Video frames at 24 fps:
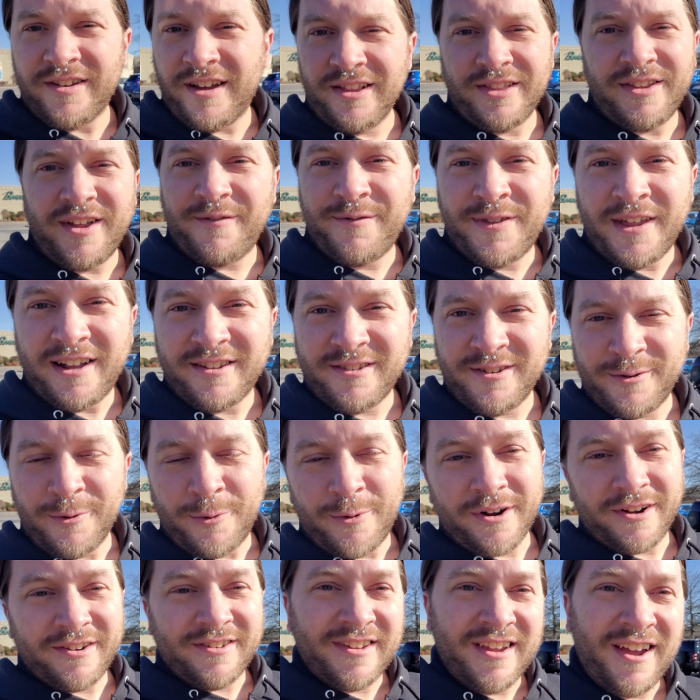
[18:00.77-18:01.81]
I love that
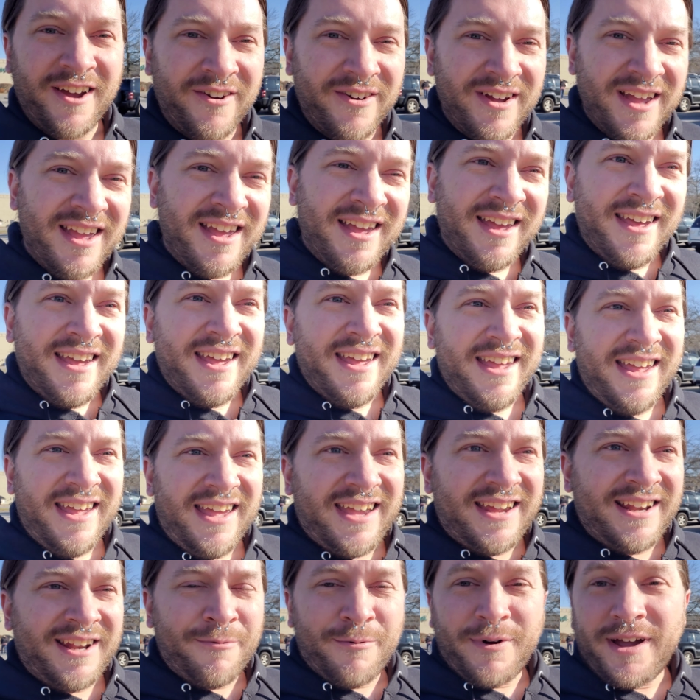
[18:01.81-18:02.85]
store. So
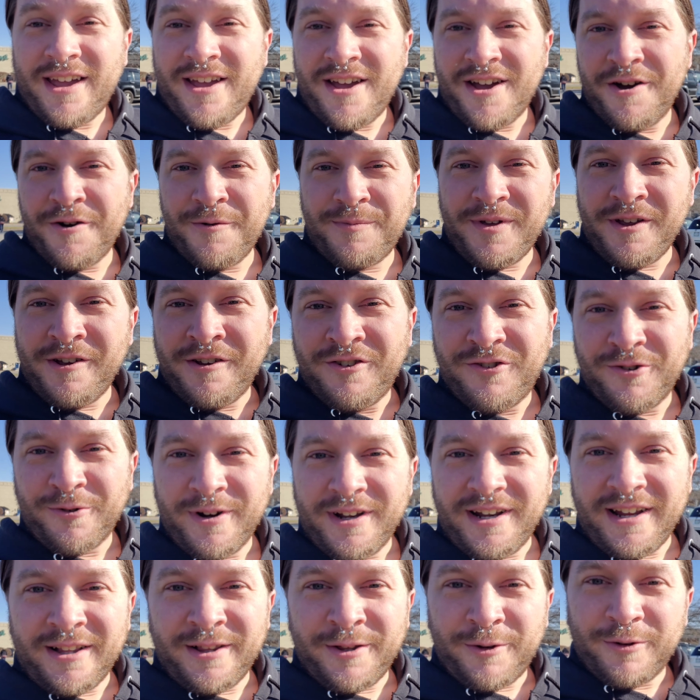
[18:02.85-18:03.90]
anyway, hope you enjoyed
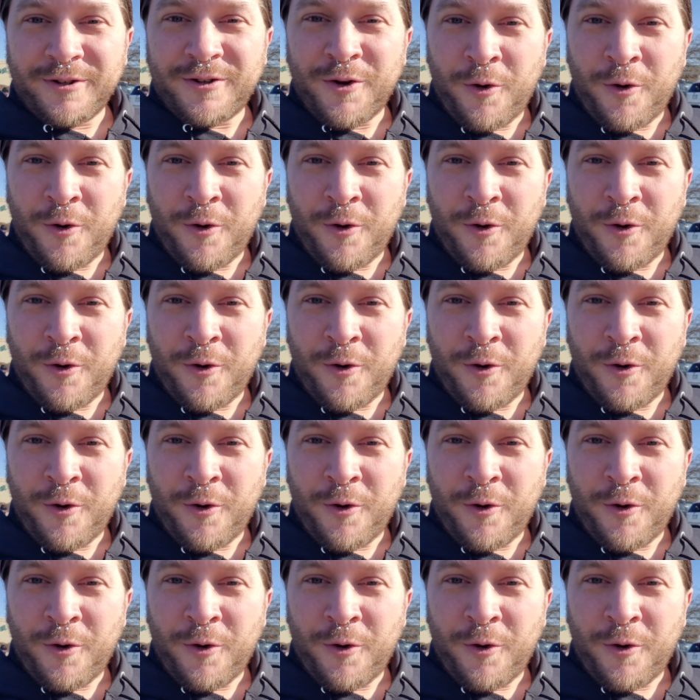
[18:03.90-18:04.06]
that little